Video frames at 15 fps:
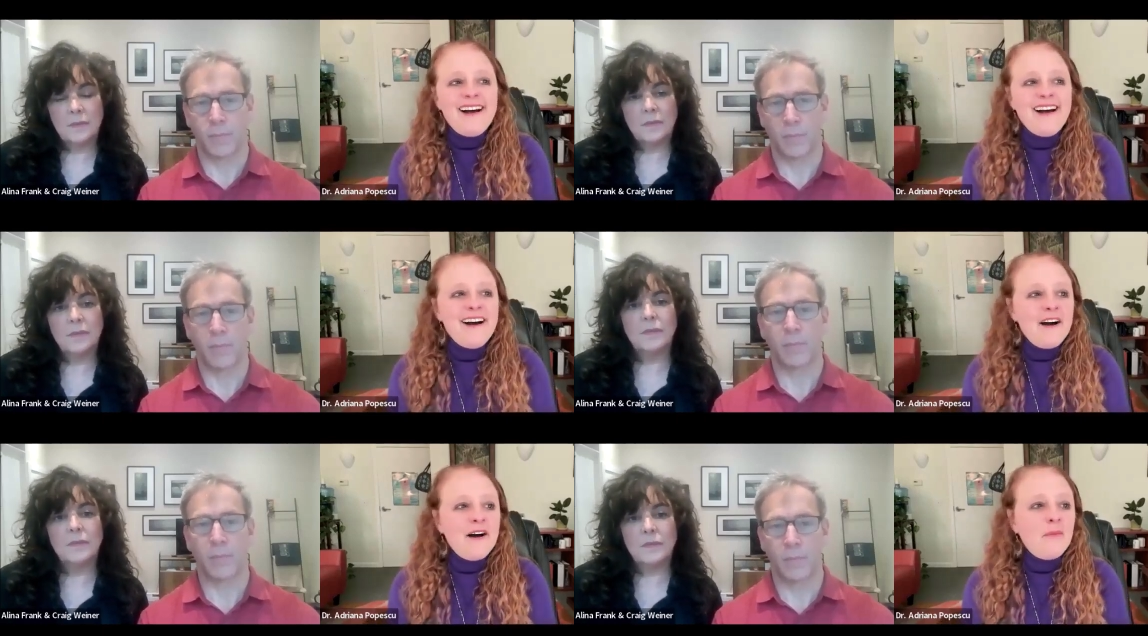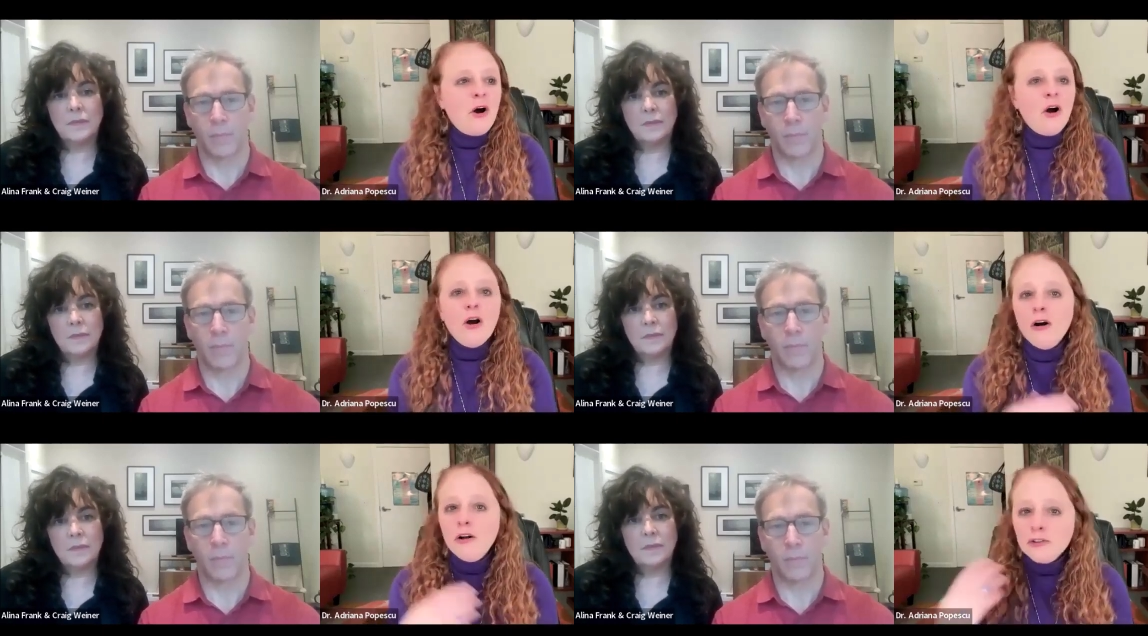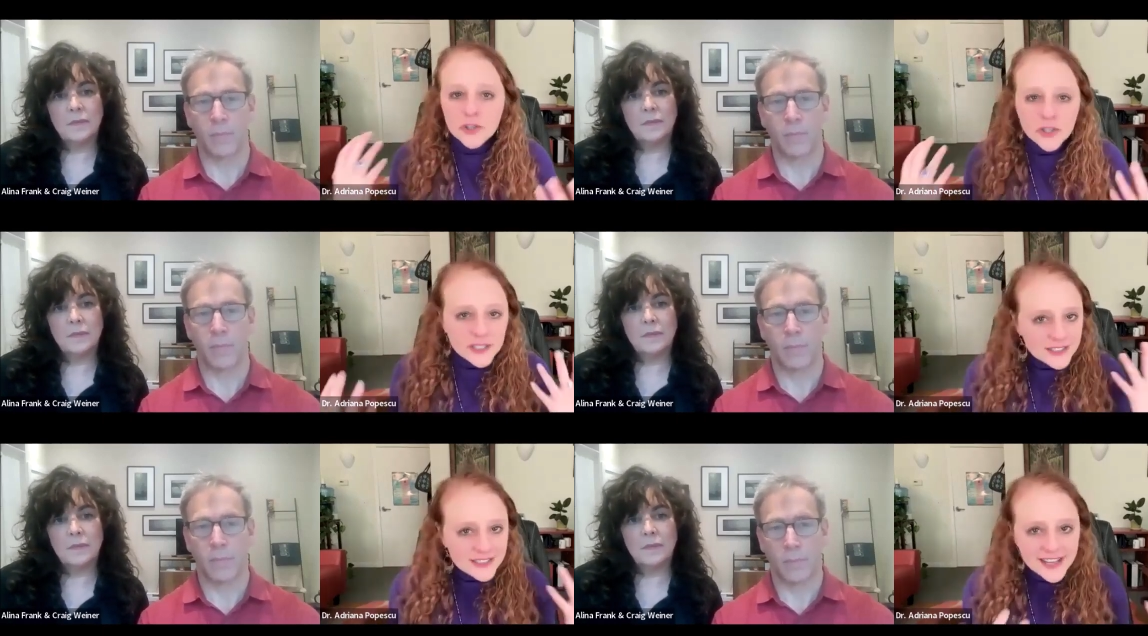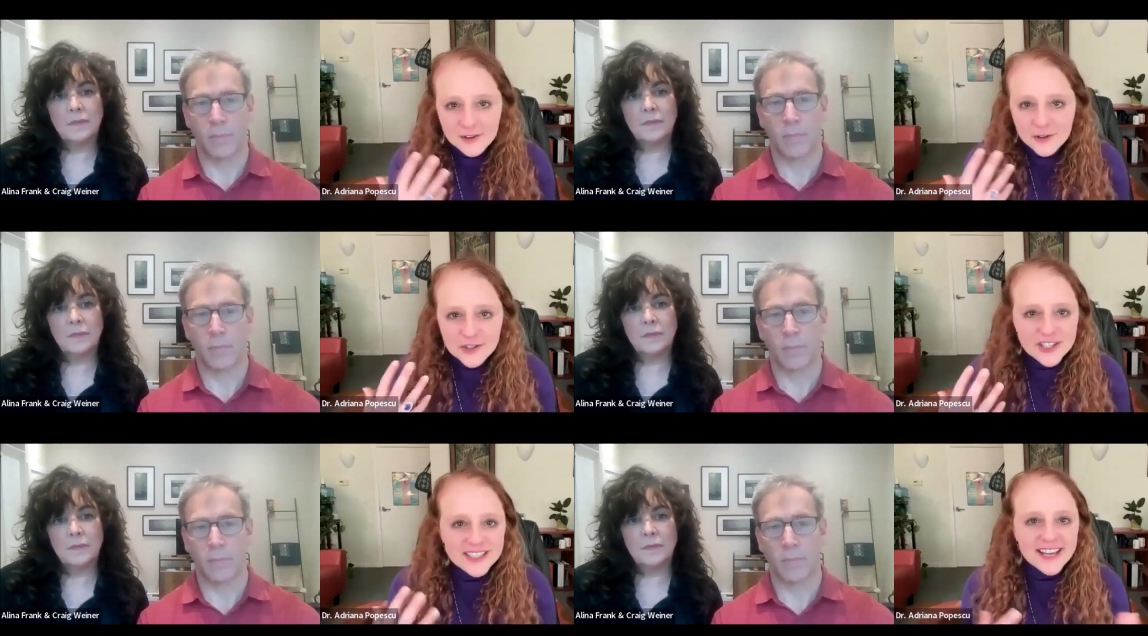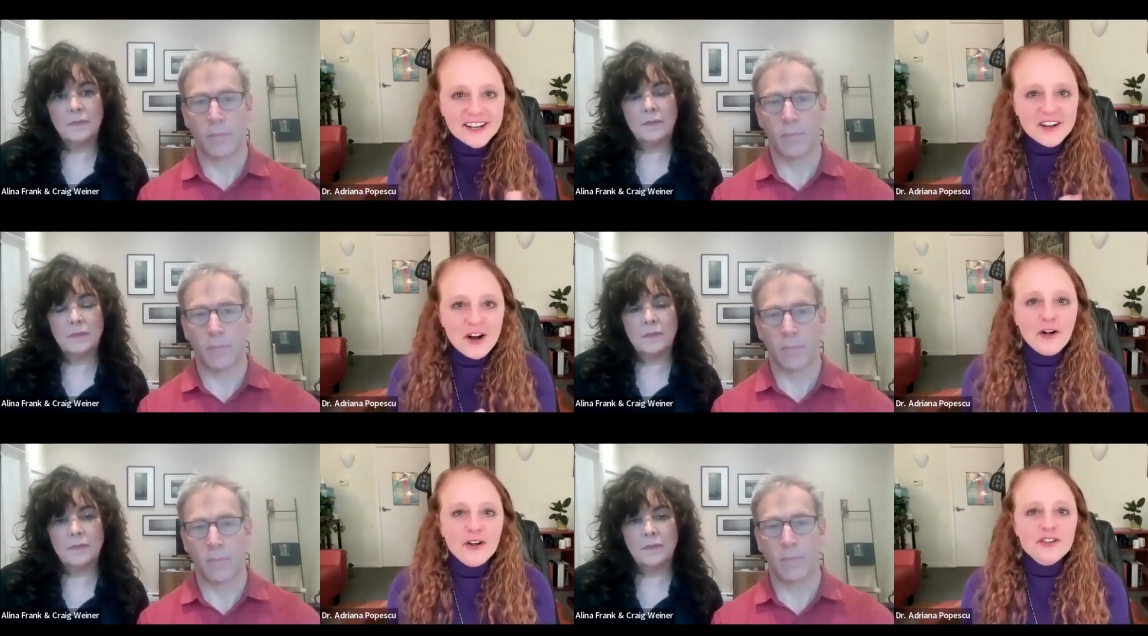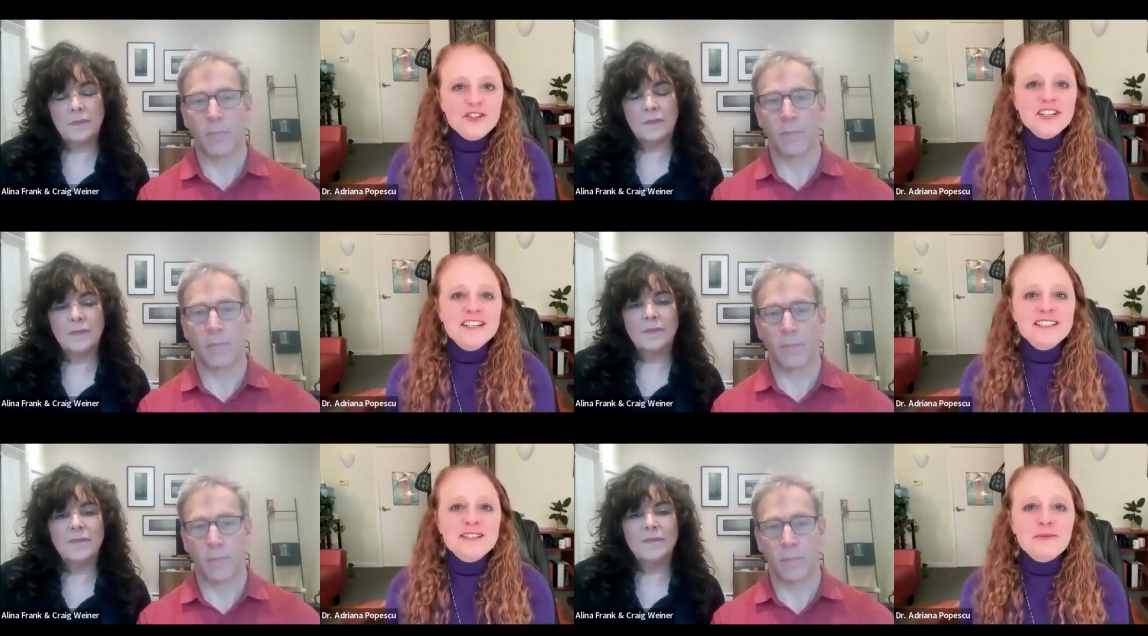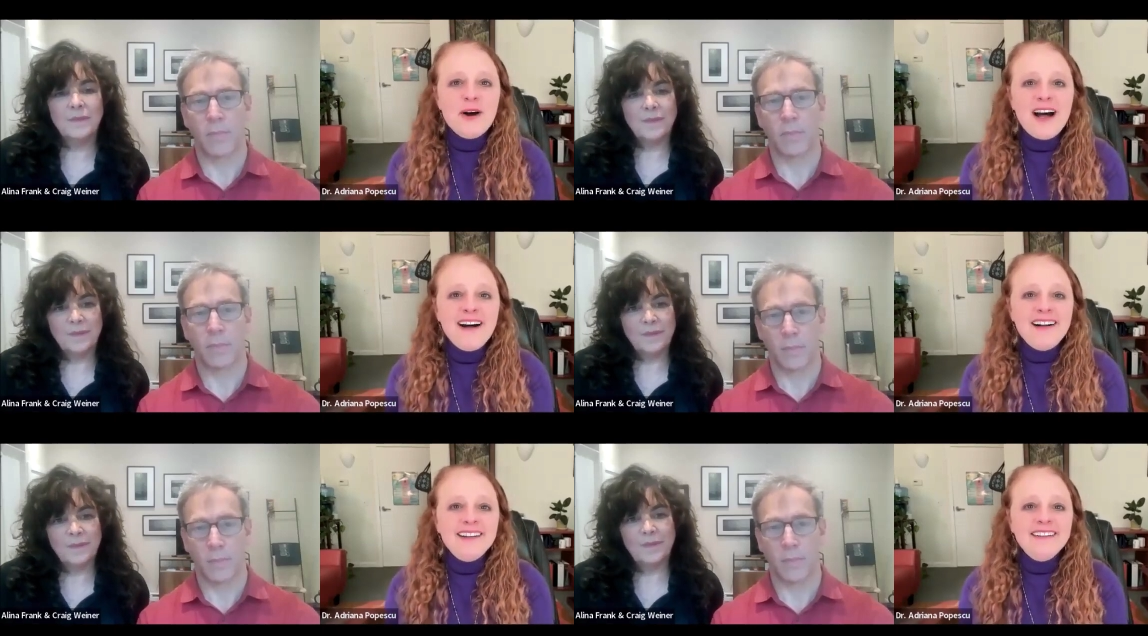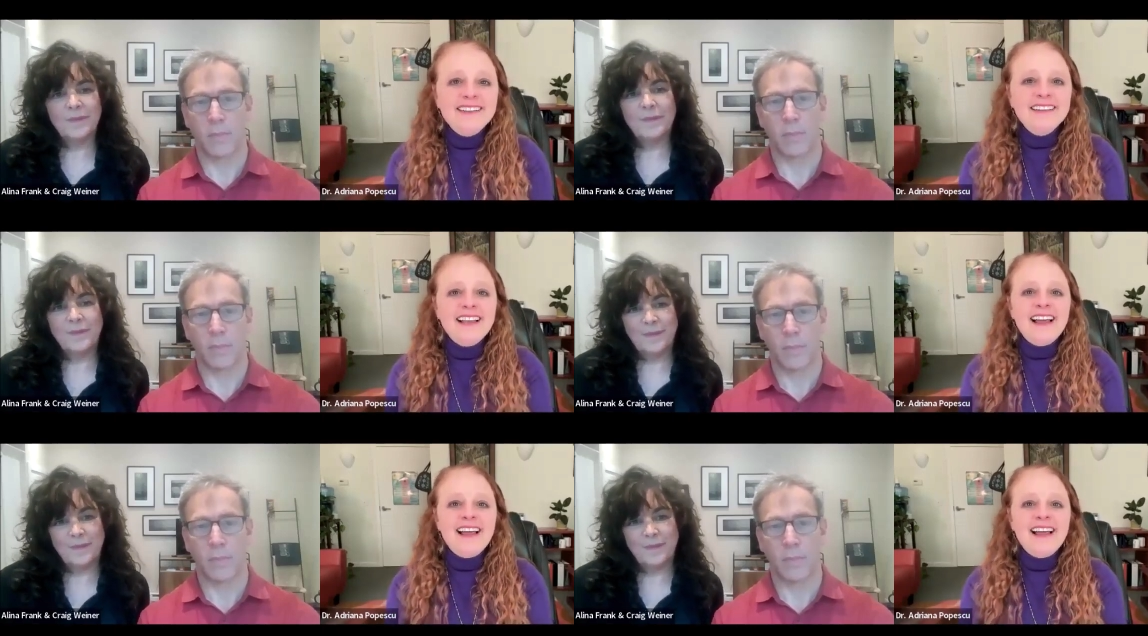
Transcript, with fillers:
Speaker 1: um, are all trained in energy psychology as well.